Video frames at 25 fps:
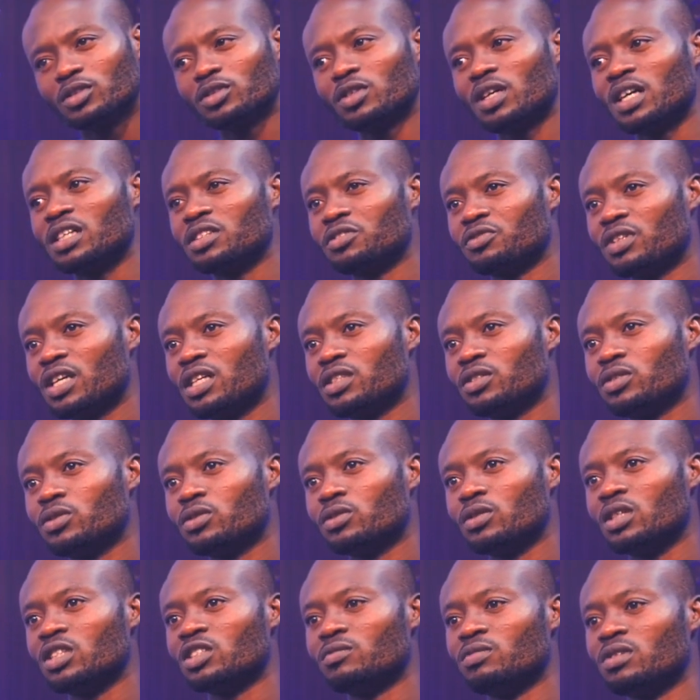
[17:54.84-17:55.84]
So I tried
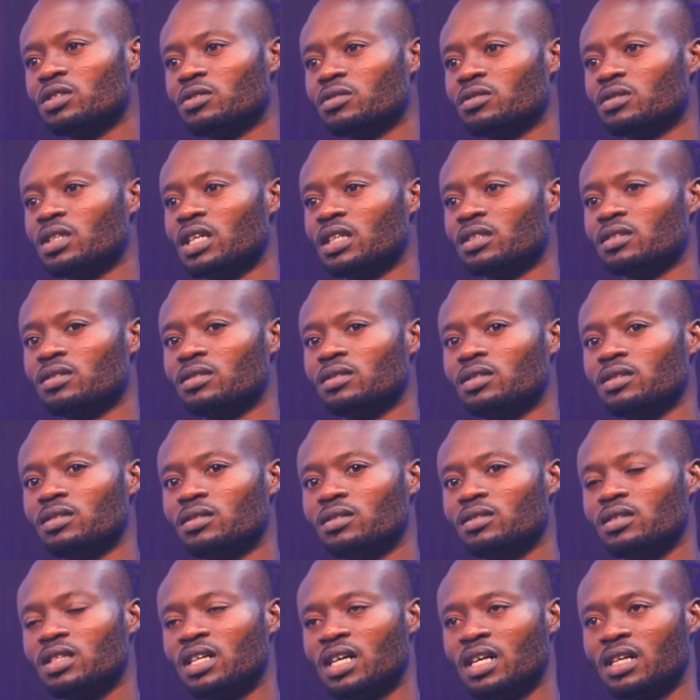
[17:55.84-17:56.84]
to explain to that
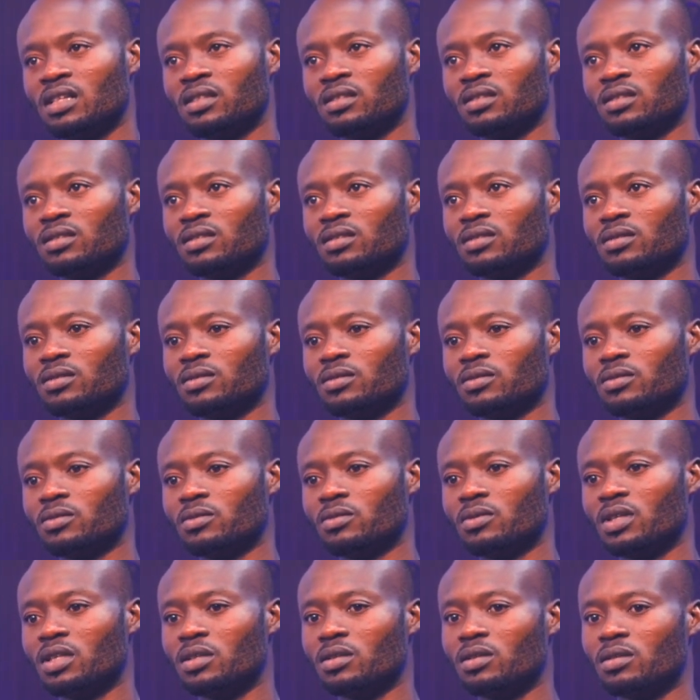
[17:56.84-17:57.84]
these guys,
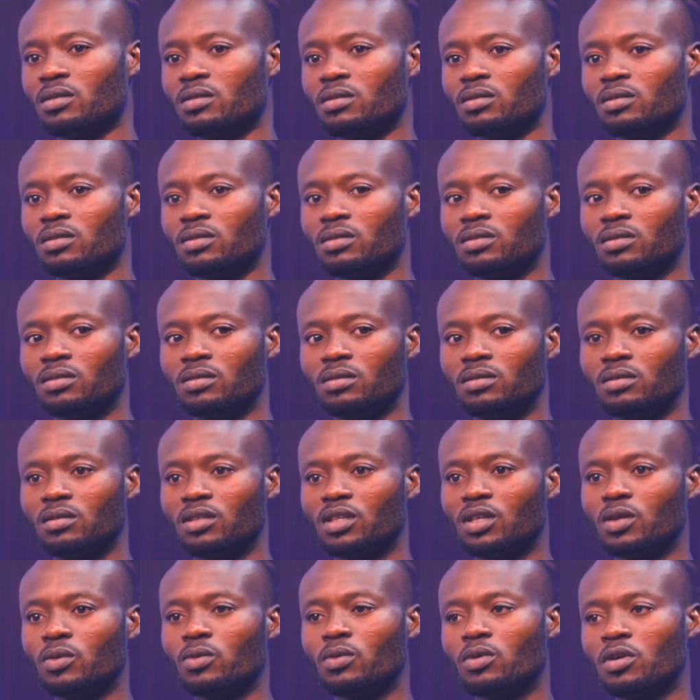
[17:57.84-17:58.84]
when
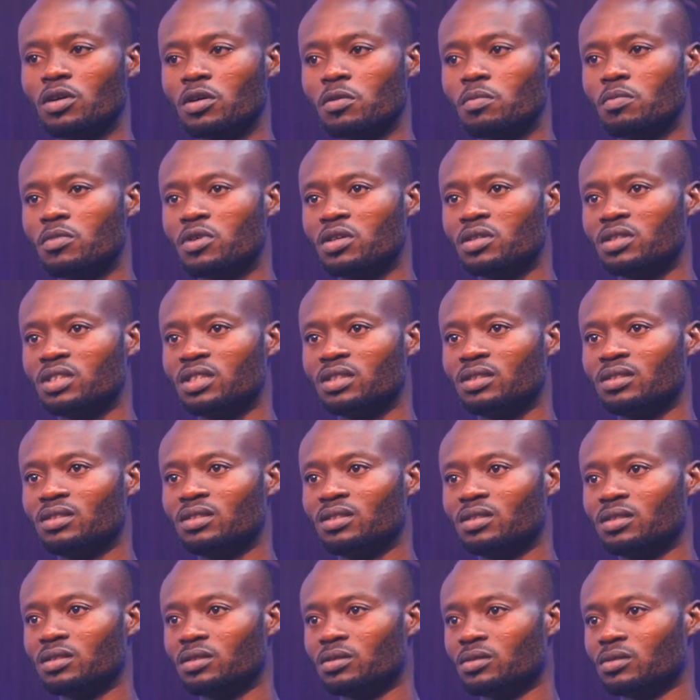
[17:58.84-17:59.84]
they work morning
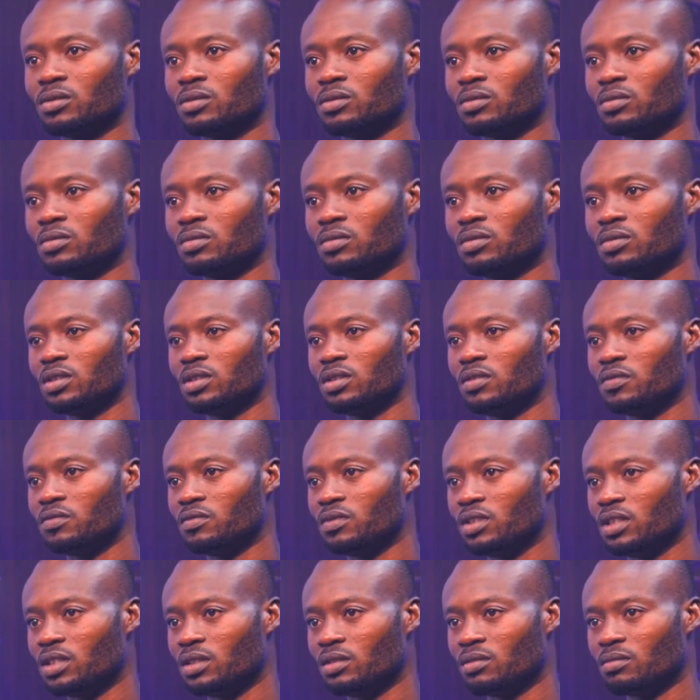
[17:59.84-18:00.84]
till
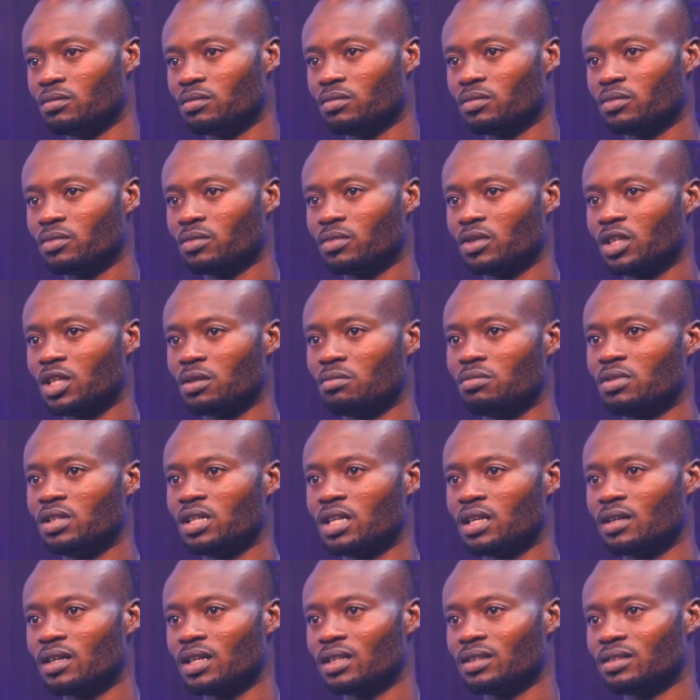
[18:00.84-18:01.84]
evening,
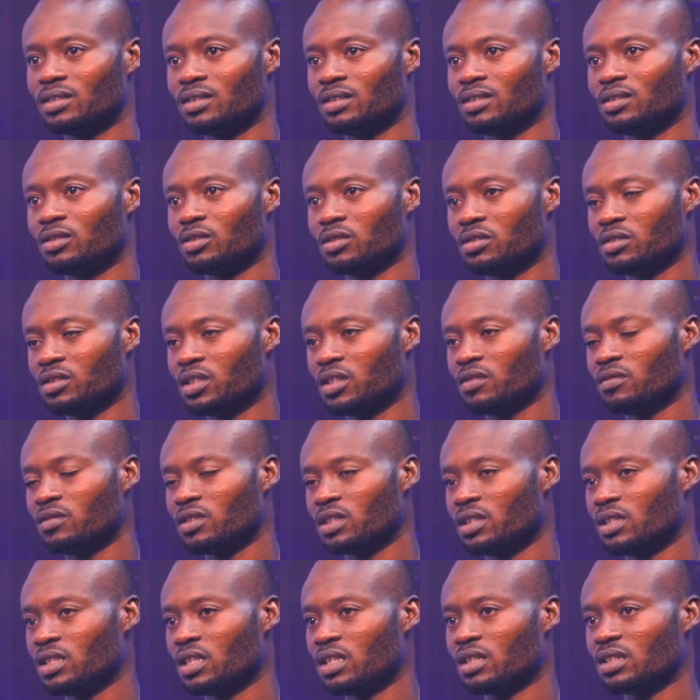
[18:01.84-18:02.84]
probably around 6 or 7,
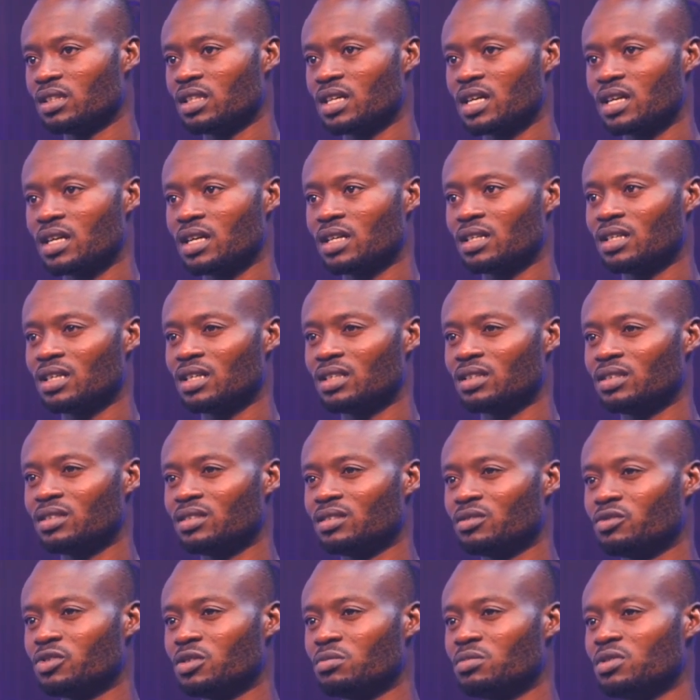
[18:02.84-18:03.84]
they get tired, and
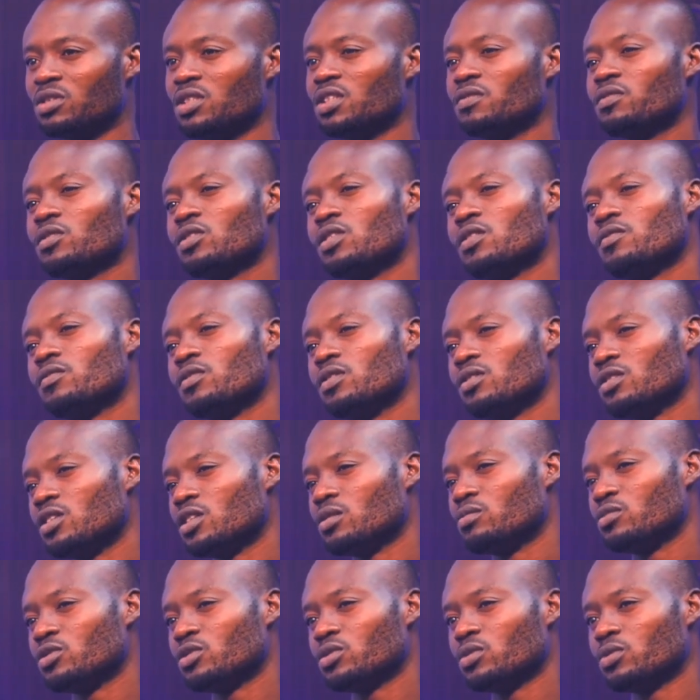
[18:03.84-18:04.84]
it will be difficult for
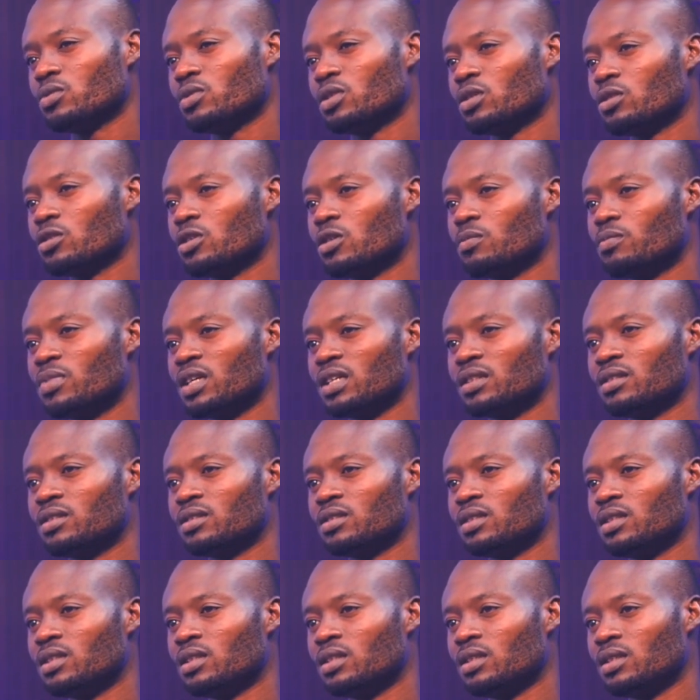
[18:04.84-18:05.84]
them to wake up at
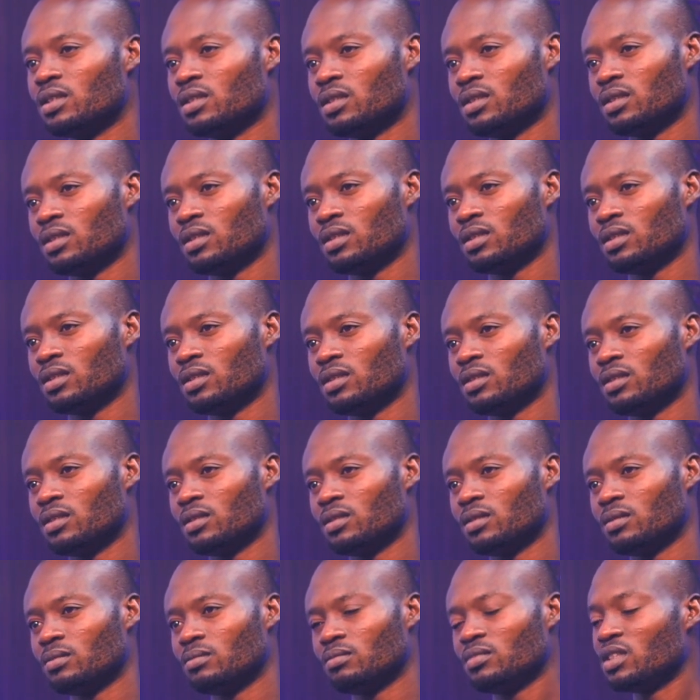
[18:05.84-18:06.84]

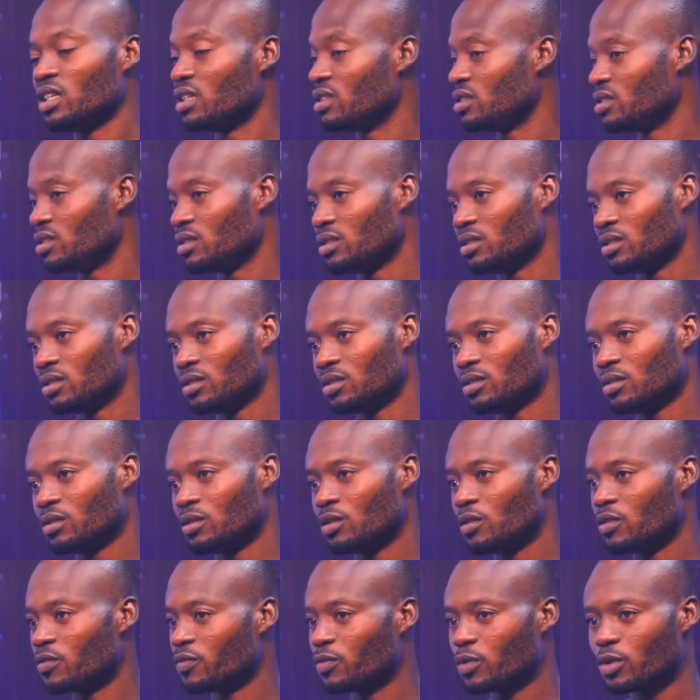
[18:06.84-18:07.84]
3:30
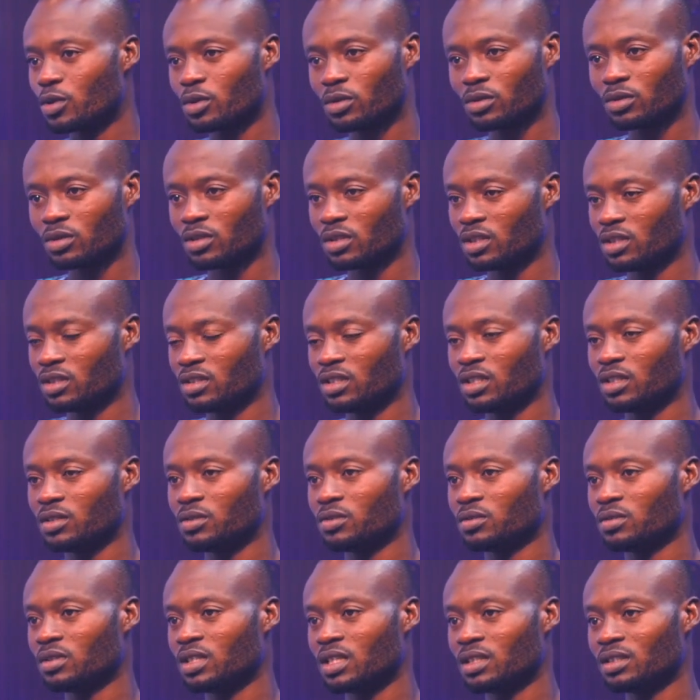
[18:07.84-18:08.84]
or 4 o'clock. He said
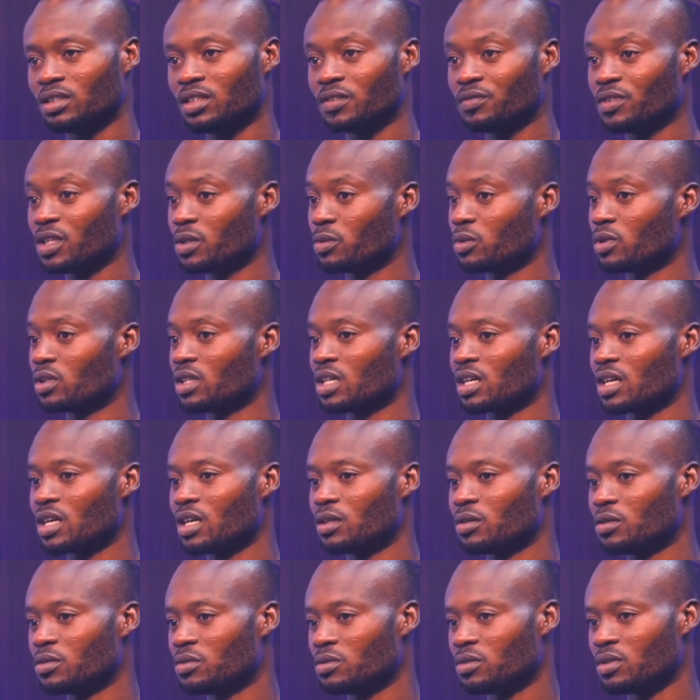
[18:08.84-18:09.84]
no, that if anyone that
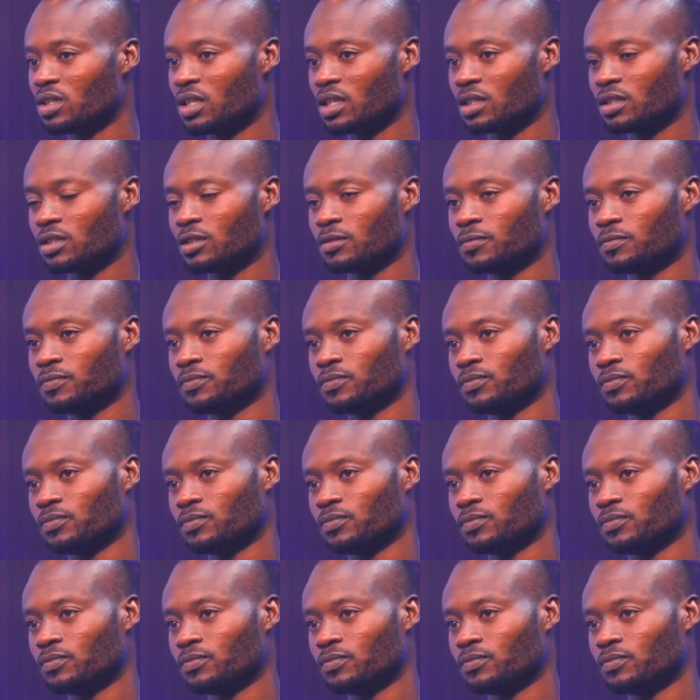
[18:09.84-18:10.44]
cannot do that,